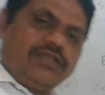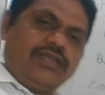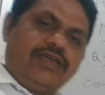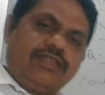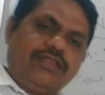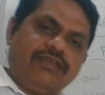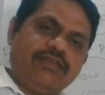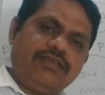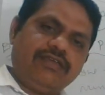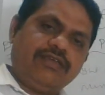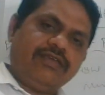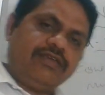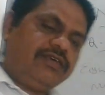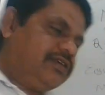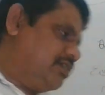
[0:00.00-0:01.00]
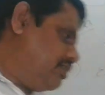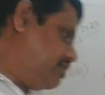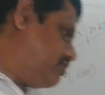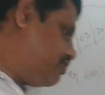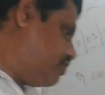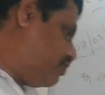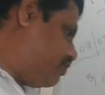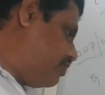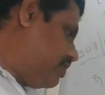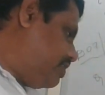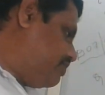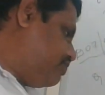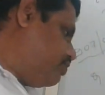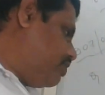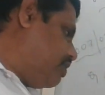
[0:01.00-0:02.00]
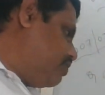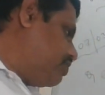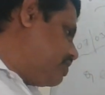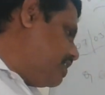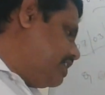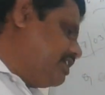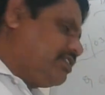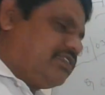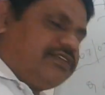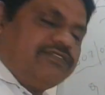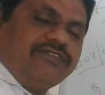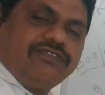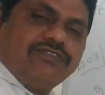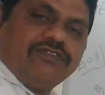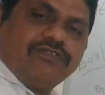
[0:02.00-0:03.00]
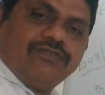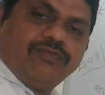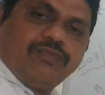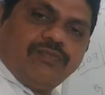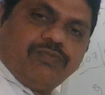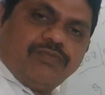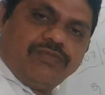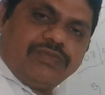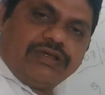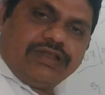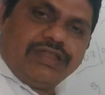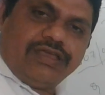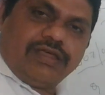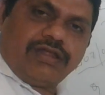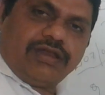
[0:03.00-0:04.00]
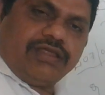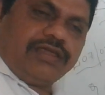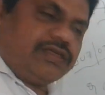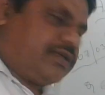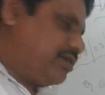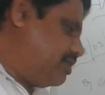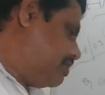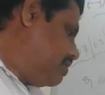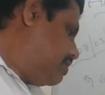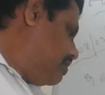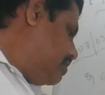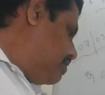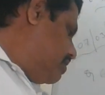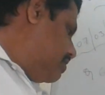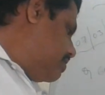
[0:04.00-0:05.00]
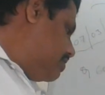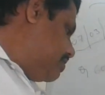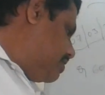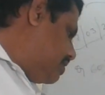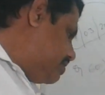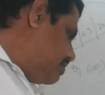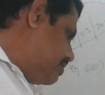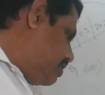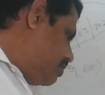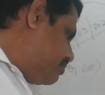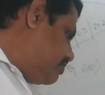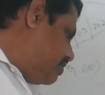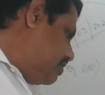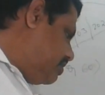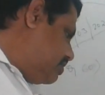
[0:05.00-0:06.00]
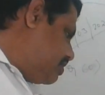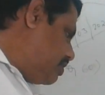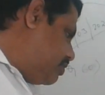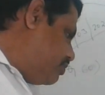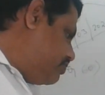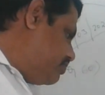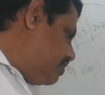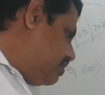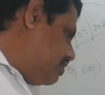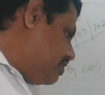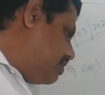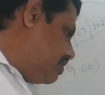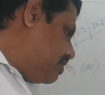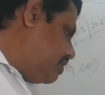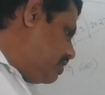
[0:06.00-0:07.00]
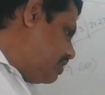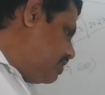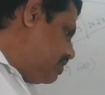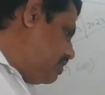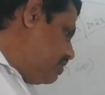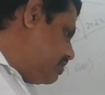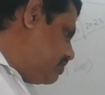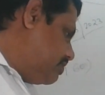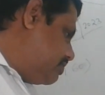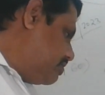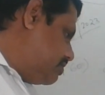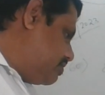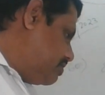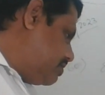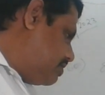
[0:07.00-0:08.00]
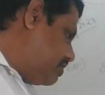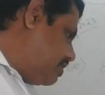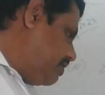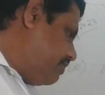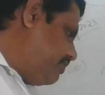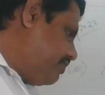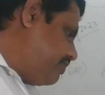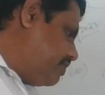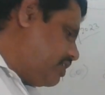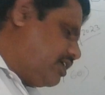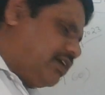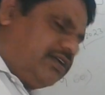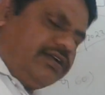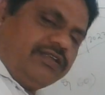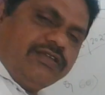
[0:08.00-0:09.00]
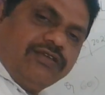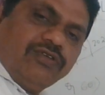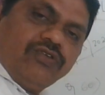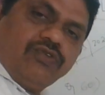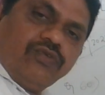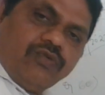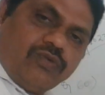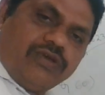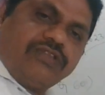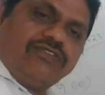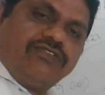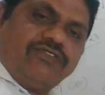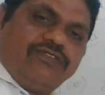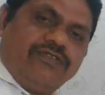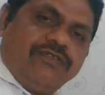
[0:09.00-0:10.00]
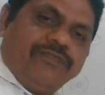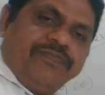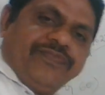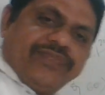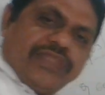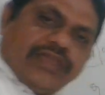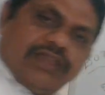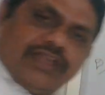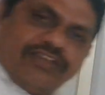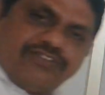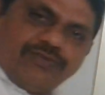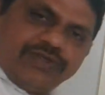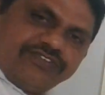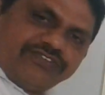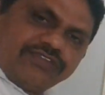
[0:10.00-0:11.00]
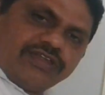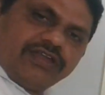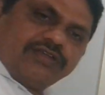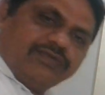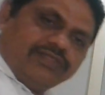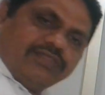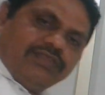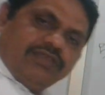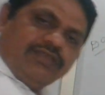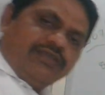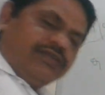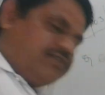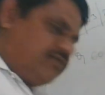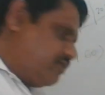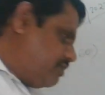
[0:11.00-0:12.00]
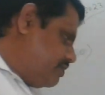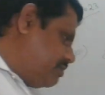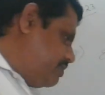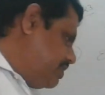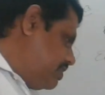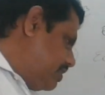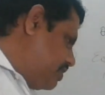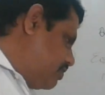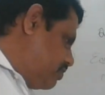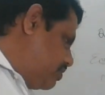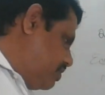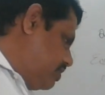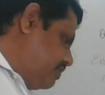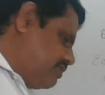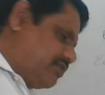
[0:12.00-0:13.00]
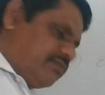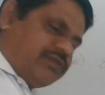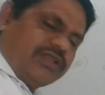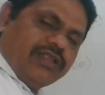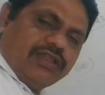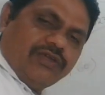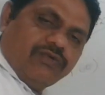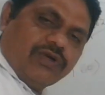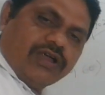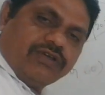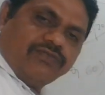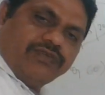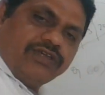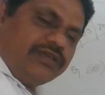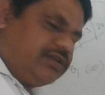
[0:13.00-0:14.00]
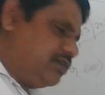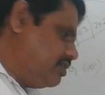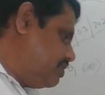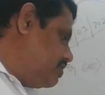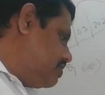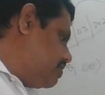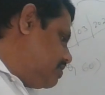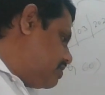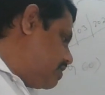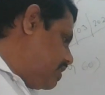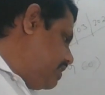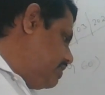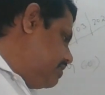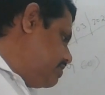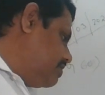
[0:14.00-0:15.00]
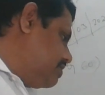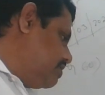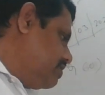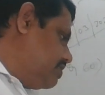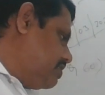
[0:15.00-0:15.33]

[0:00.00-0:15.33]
Clear? So first you have to write this clearly. 10,000, 1,000, 100, tens and ones. We'll start with the from the beginning only. Similarly, what we write